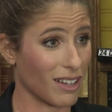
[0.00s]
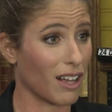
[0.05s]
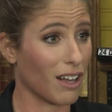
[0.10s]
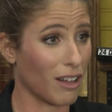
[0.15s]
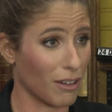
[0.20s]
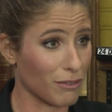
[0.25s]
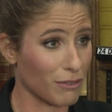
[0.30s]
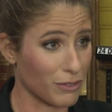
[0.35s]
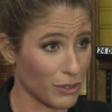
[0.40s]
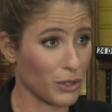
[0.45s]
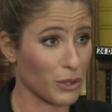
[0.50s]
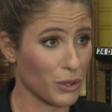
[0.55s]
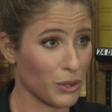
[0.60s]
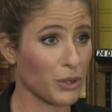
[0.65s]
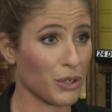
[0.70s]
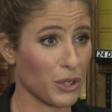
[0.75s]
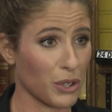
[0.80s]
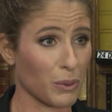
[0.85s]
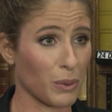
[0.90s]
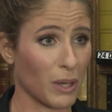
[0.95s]
love who
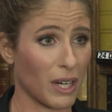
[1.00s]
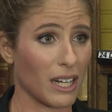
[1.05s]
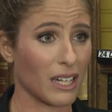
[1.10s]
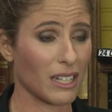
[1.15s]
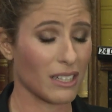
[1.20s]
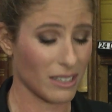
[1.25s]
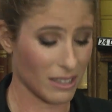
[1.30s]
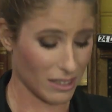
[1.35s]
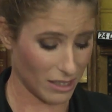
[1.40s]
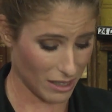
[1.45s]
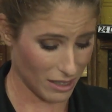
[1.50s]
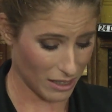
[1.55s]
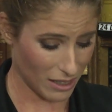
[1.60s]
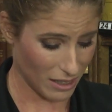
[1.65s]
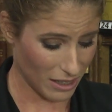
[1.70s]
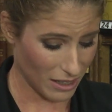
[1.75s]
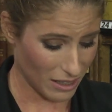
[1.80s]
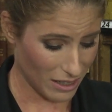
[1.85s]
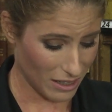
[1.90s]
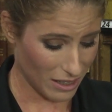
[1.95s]
you are,
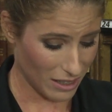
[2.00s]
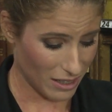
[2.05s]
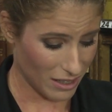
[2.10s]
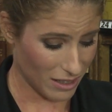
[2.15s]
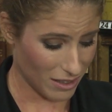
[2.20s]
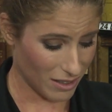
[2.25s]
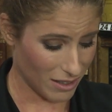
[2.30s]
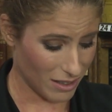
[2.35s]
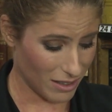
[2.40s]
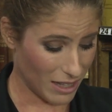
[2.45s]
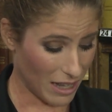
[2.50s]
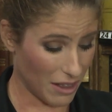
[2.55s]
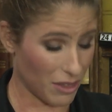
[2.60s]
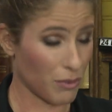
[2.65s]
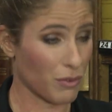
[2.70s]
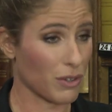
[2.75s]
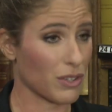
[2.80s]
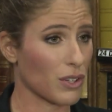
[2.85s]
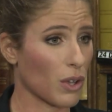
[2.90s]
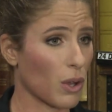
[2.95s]
then
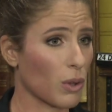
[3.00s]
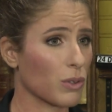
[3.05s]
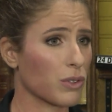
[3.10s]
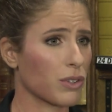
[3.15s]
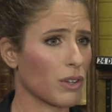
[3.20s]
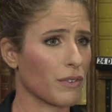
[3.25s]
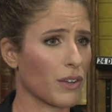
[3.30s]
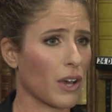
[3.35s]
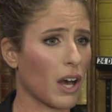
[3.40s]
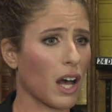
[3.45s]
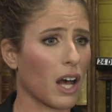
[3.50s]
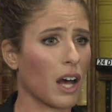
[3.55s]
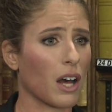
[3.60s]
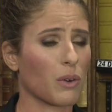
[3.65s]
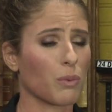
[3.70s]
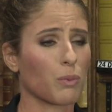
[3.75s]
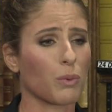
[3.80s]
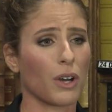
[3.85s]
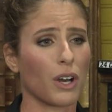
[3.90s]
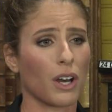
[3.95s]
the results of your
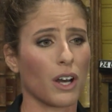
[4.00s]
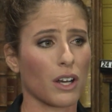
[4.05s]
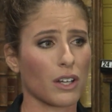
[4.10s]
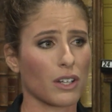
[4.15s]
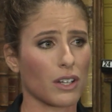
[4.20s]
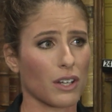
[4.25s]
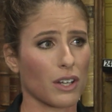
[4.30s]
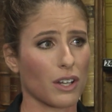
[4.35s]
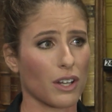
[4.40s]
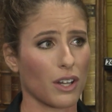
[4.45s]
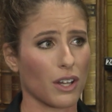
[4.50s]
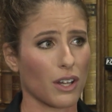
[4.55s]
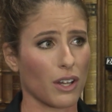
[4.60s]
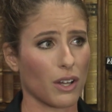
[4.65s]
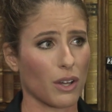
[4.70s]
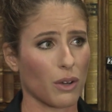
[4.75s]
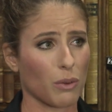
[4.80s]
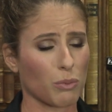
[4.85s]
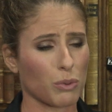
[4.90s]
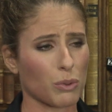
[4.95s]
hard work
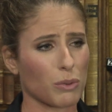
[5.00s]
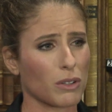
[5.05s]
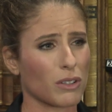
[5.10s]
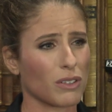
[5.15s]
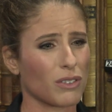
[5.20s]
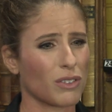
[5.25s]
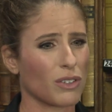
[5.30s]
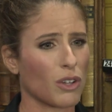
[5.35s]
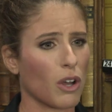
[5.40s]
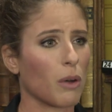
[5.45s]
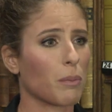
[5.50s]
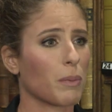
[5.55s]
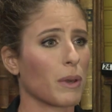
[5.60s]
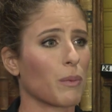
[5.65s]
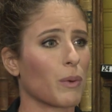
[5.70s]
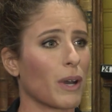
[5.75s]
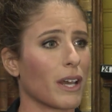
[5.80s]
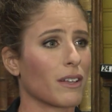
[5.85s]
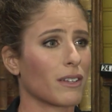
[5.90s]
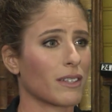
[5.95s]
will not
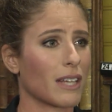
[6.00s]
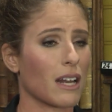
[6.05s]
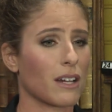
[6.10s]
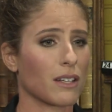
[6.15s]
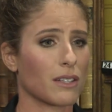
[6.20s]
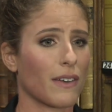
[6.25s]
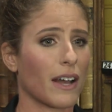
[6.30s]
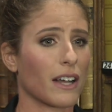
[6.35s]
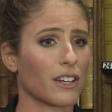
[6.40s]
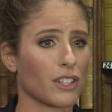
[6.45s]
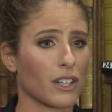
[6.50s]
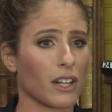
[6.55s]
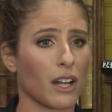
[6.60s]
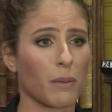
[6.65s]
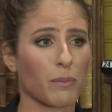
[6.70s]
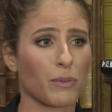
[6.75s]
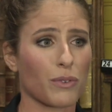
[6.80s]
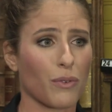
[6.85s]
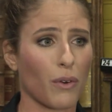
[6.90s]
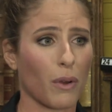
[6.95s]
be where your satisfaction
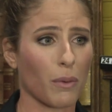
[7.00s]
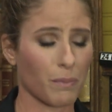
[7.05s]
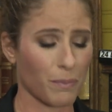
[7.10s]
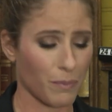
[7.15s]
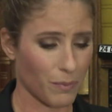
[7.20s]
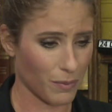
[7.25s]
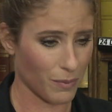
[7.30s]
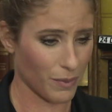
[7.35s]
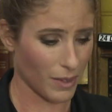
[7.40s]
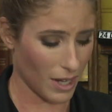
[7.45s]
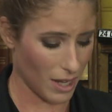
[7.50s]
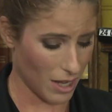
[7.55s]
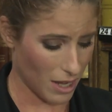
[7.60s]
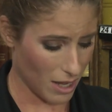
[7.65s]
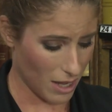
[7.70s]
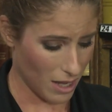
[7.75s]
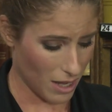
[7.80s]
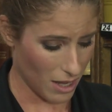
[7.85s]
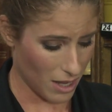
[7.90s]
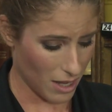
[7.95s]
comes from.
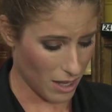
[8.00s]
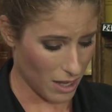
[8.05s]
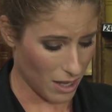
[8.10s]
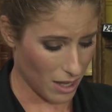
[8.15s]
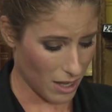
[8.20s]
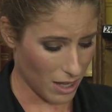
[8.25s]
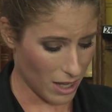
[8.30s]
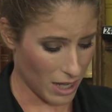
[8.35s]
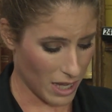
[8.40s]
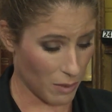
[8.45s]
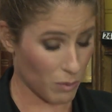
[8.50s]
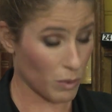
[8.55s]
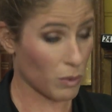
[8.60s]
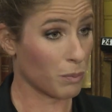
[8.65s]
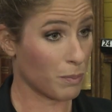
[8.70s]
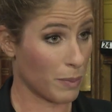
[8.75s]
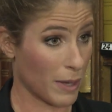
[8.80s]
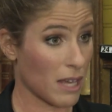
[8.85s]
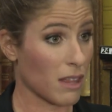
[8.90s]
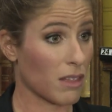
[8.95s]
It
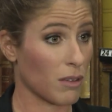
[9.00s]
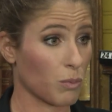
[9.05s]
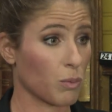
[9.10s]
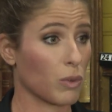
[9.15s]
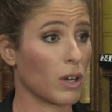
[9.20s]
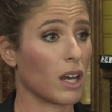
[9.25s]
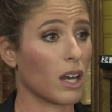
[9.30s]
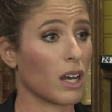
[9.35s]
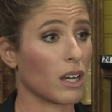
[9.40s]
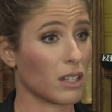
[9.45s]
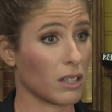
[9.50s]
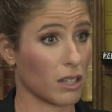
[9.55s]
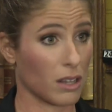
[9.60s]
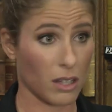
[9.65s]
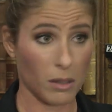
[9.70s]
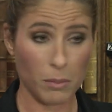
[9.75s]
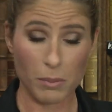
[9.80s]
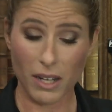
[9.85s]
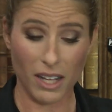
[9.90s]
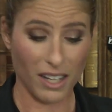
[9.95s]
will be the work,
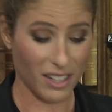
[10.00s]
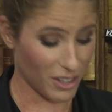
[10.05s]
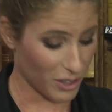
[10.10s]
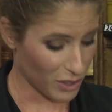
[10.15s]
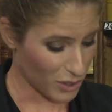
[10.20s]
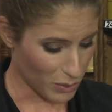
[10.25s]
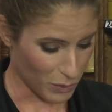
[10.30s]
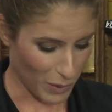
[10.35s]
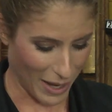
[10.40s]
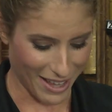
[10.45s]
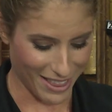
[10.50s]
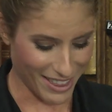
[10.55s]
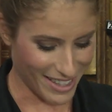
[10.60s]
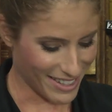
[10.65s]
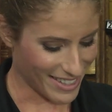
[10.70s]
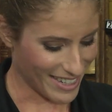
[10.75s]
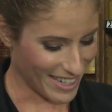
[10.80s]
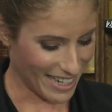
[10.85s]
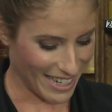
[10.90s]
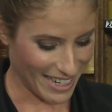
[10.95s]
the blood, the sweat,
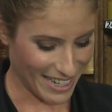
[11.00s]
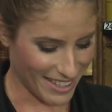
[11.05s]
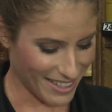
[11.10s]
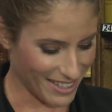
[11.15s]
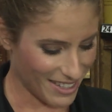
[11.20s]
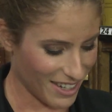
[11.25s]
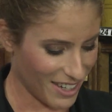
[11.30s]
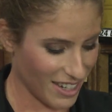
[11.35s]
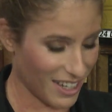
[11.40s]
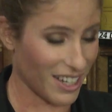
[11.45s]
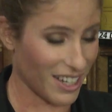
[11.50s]
the tears